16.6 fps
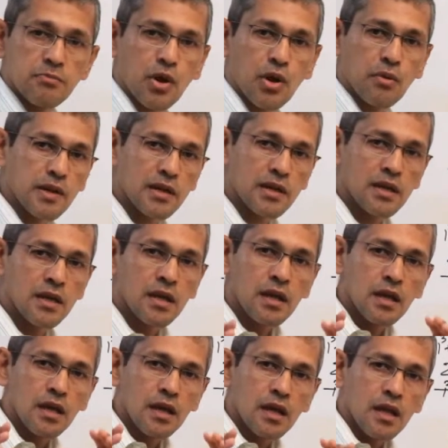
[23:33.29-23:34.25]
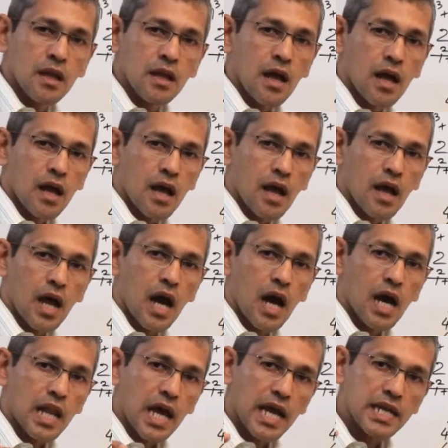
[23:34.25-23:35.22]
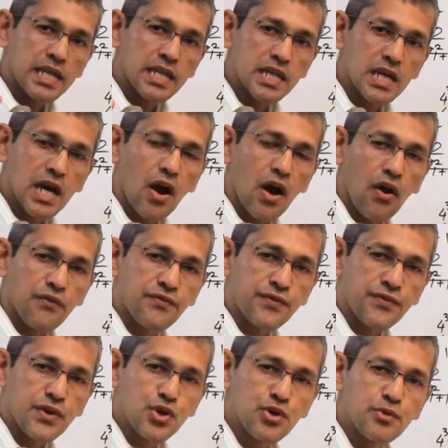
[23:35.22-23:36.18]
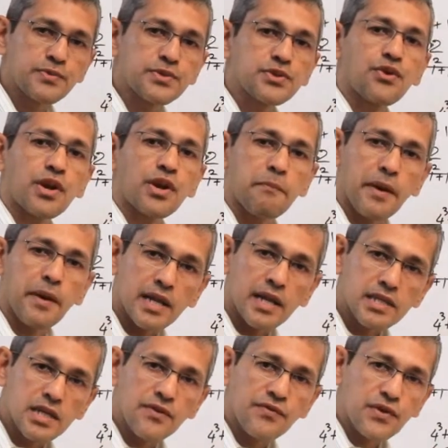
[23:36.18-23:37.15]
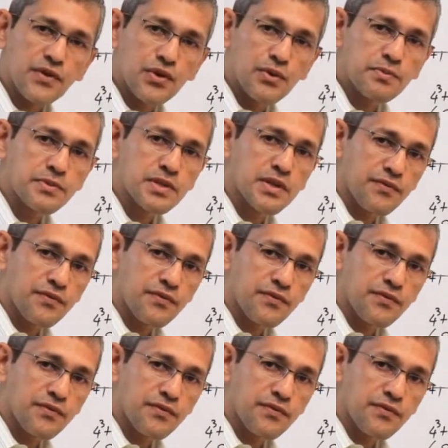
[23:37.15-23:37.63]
Probably an idea of cubes or a pattern of cubes,